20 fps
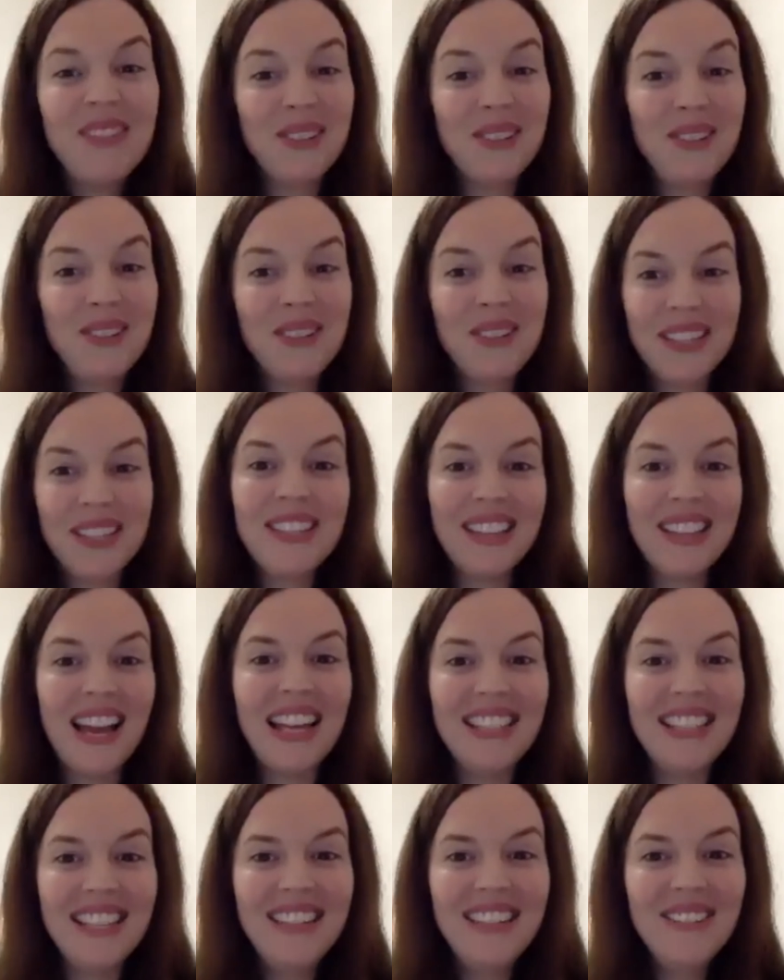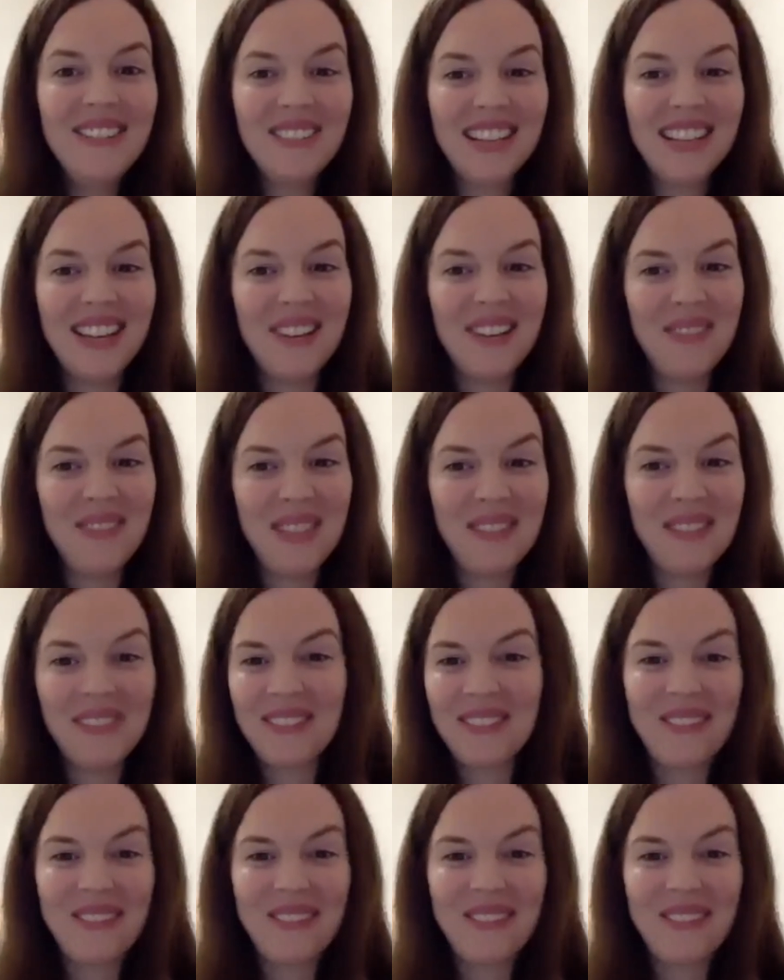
society. It's